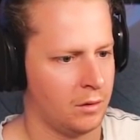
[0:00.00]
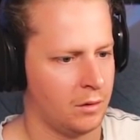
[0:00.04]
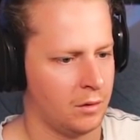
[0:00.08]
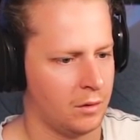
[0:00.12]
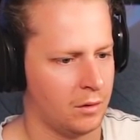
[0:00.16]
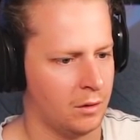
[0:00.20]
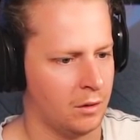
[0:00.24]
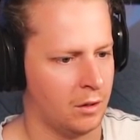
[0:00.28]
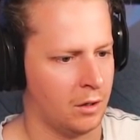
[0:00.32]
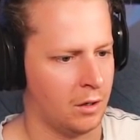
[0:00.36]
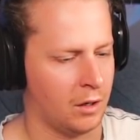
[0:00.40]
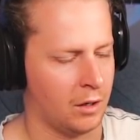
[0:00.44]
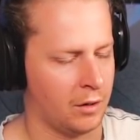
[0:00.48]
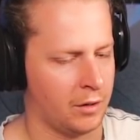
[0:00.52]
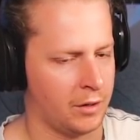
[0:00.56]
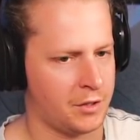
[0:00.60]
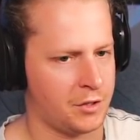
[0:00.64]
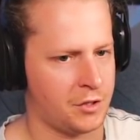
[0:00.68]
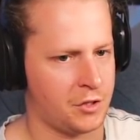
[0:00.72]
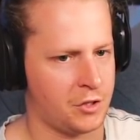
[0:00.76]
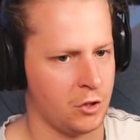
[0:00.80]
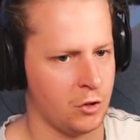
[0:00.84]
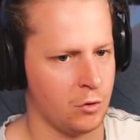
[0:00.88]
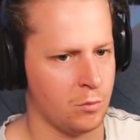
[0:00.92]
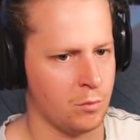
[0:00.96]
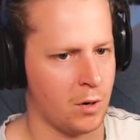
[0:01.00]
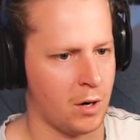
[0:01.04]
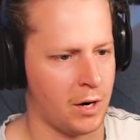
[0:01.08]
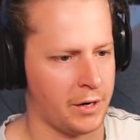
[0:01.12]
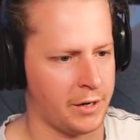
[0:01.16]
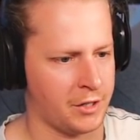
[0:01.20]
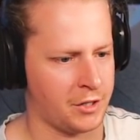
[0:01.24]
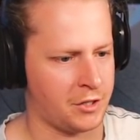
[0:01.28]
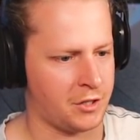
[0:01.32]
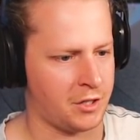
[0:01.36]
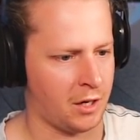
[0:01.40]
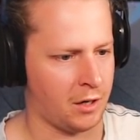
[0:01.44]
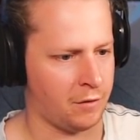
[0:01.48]
Oh, it's still
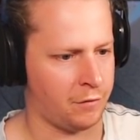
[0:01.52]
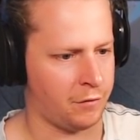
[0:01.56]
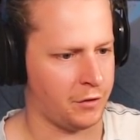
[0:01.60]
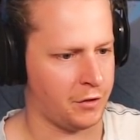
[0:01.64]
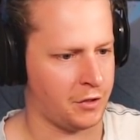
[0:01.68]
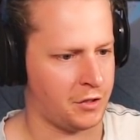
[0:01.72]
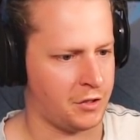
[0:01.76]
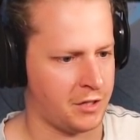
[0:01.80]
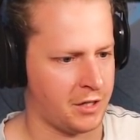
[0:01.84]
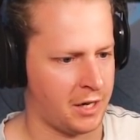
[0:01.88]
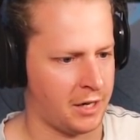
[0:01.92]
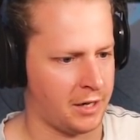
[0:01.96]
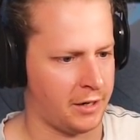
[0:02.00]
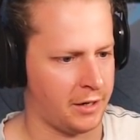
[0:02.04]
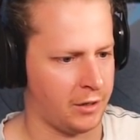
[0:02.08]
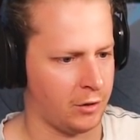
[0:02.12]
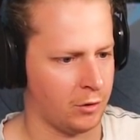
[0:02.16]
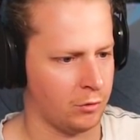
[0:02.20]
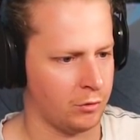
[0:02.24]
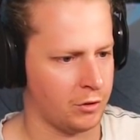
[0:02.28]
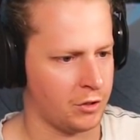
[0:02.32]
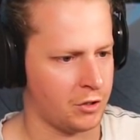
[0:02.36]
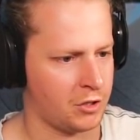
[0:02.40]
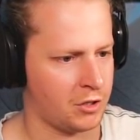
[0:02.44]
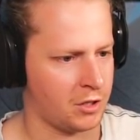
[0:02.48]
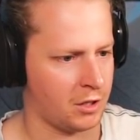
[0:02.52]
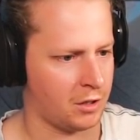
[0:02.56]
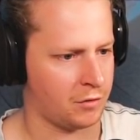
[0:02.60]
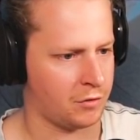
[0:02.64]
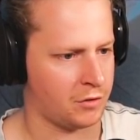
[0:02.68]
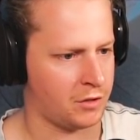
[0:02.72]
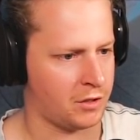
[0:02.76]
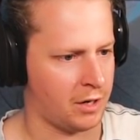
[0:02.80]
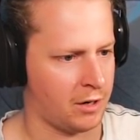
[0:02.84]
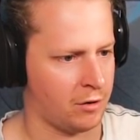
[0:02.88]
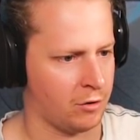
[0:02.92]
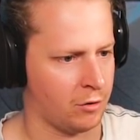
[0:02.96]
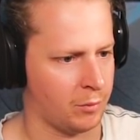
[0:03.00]
minus ten for the sanity. All this stuff's
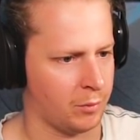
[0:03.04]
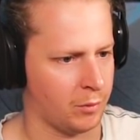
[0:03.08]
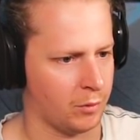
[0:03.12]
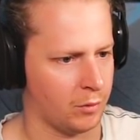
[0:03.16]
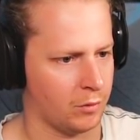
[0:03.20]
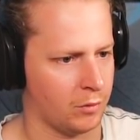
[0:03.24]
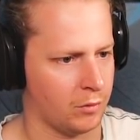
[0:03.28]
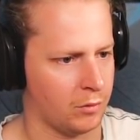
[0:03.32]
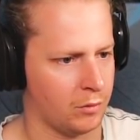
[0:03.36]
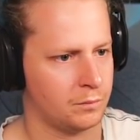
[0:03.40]
terrible.